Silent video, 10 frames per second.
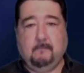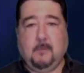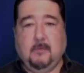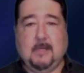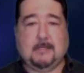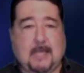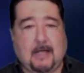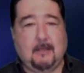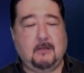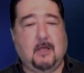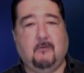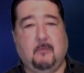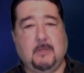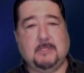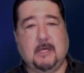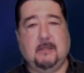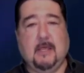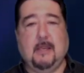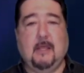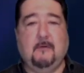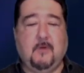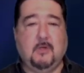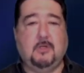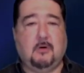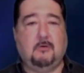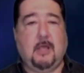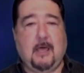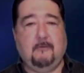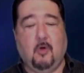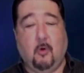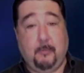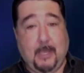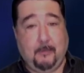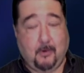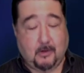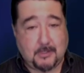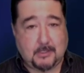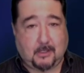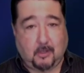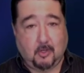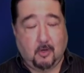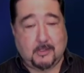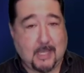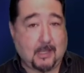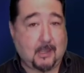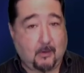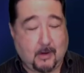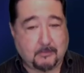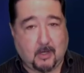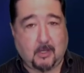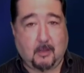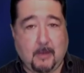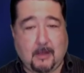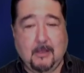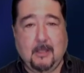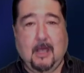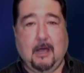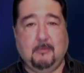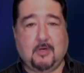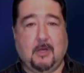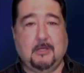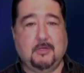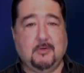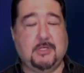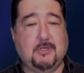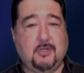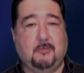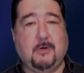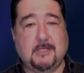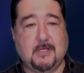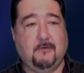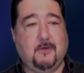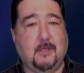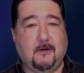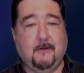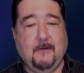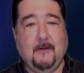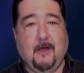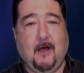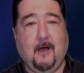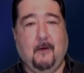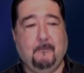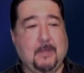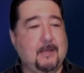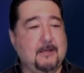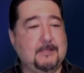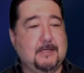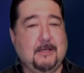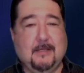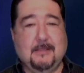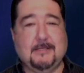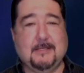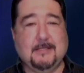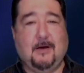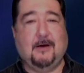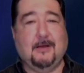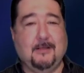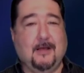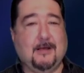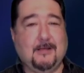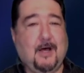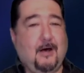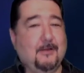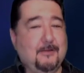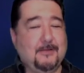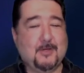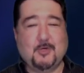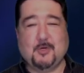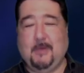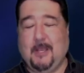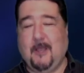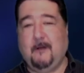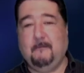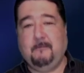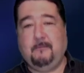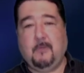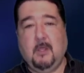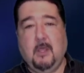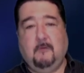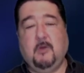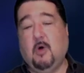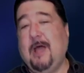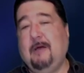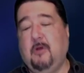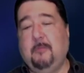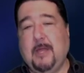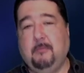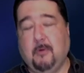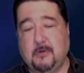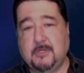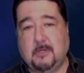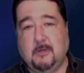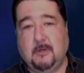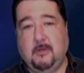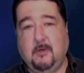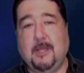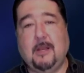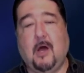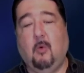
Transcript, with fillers: the Italian government said that if you don't have your papers, and you know exactly what I'm talking about, I'm trying to censor myself here uh, because this is on, uh, on social media. If you don't have your papers, you cannot